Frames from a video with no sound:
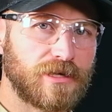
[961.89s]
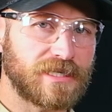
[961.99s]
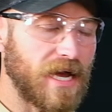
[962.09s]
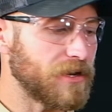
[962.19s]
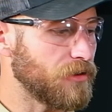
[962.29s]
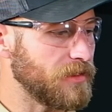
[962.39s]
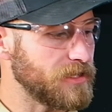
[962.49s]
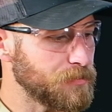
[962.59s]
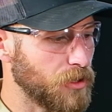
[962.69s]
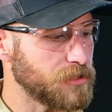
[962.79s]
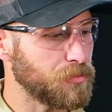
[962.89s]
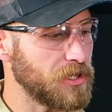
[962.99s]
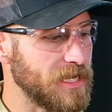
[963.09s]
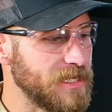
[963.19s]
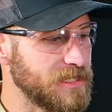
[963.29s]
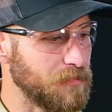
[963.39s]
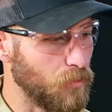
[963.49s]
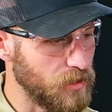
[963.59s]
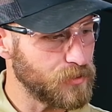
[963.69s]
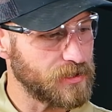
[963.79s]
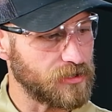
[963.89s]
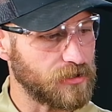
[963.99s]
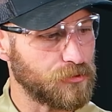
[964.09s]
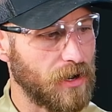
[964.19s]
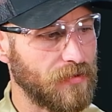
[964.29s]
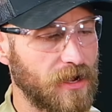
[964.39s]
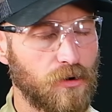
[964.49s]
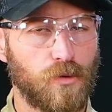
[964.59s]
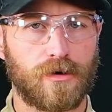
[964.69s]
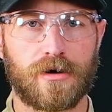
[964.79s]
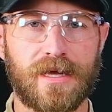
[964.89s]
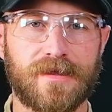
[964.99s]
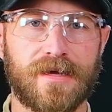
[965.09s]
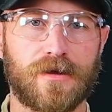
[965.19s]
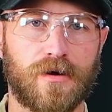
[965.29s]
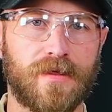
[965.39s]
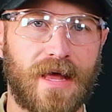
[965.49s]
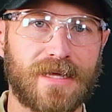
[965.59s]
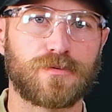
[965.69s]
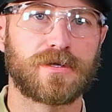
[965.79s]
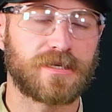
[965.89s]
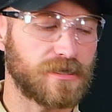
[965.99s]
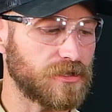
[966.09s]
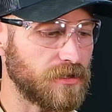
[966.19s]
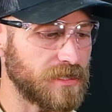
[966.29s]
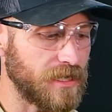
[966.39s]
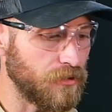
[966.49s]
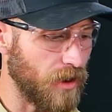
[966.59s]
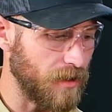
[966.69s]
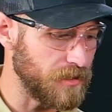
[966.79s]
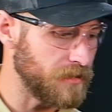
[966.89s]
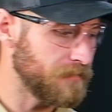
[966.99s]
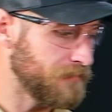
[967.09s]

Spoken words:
the side grain, this part's pretty easy, but once we start to round that corner and hit the end grain, that's when it's going to start to get grabby.